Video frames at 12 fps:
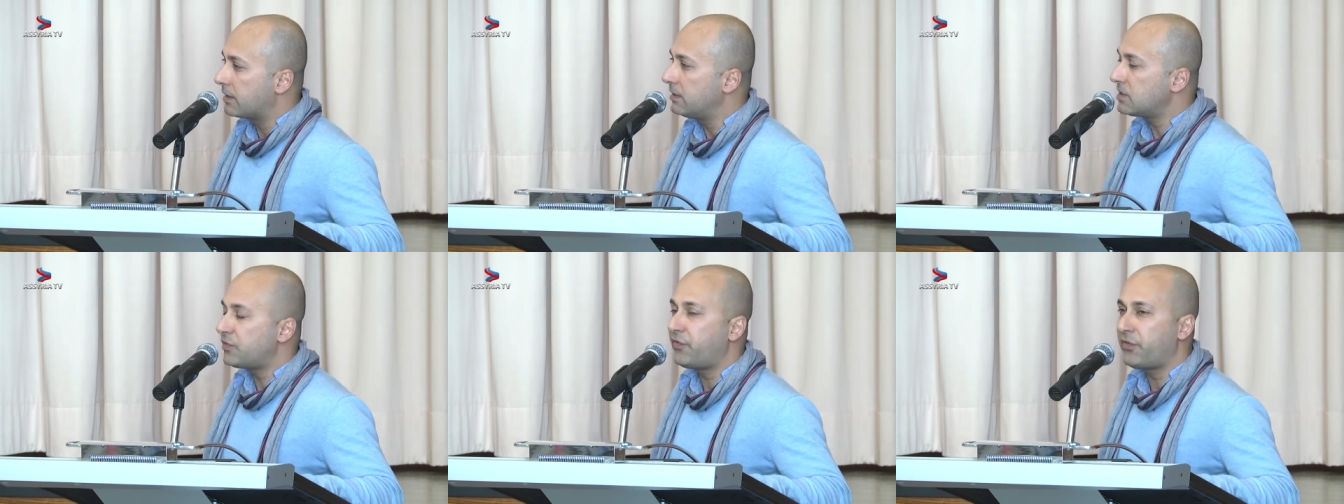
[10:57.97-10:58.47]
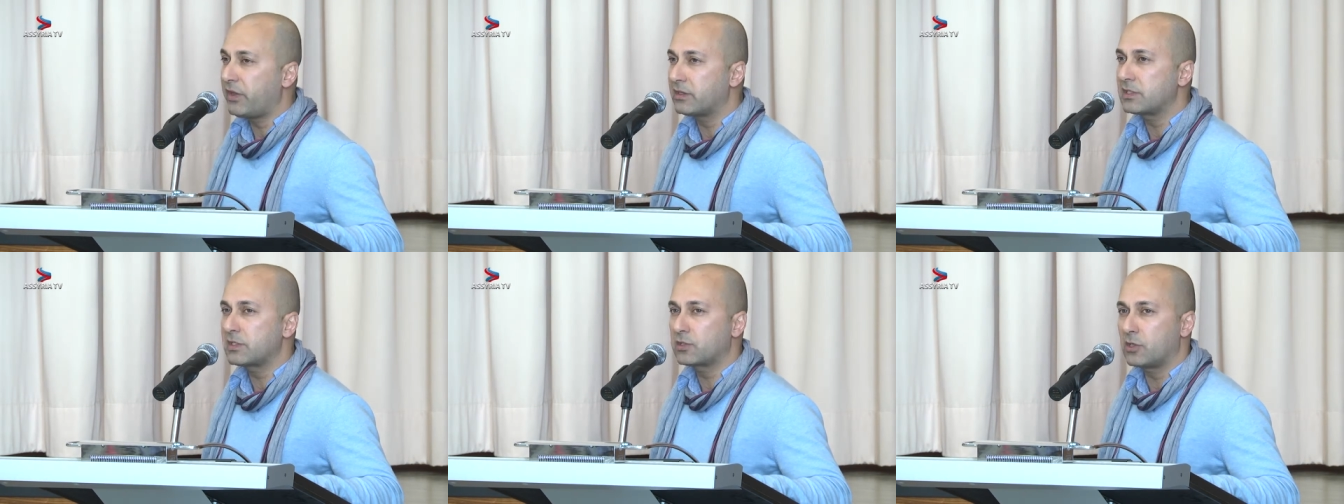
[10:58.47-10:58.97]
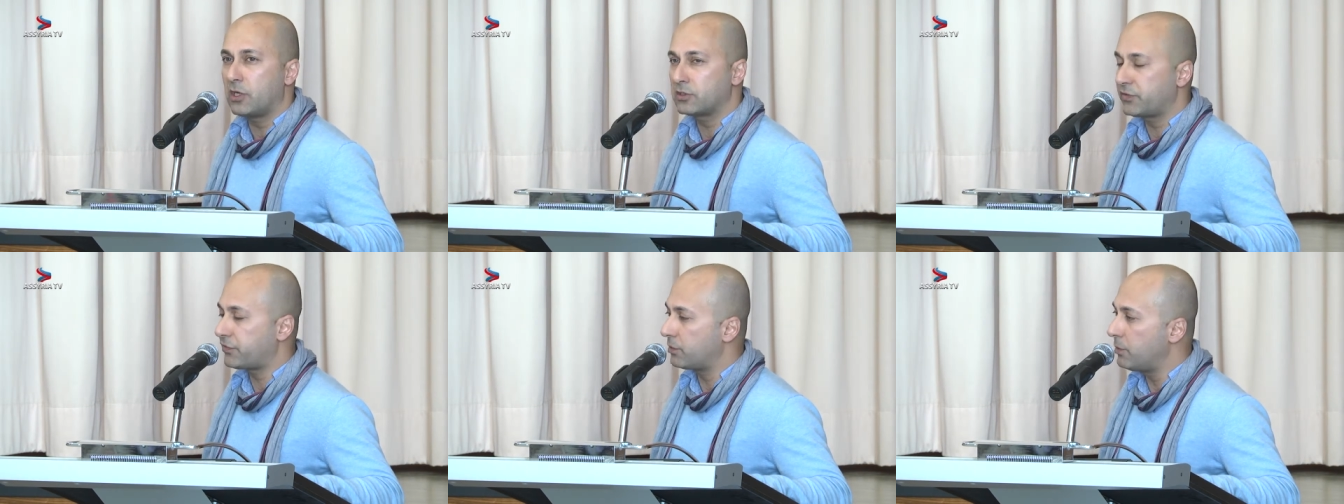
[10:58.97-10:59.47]
This fear
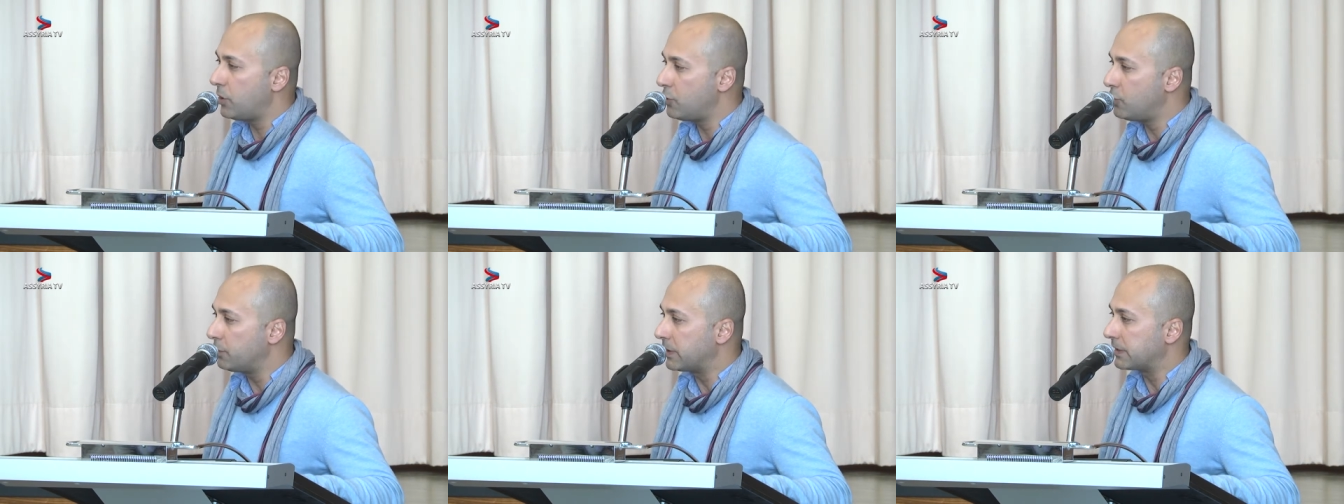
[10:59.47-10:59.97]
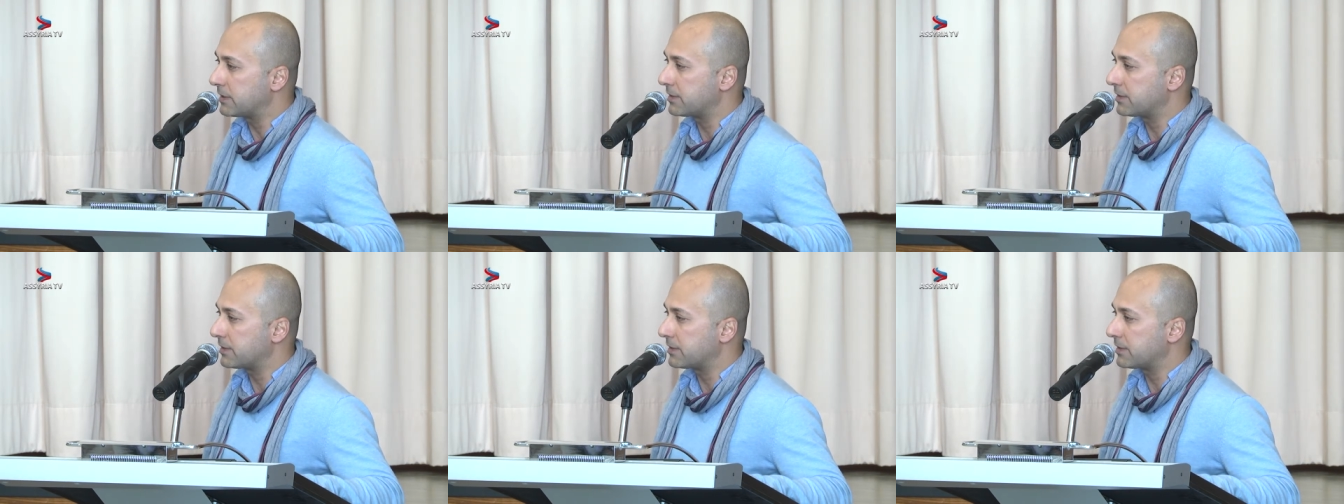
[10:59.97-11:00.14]
starts from home, he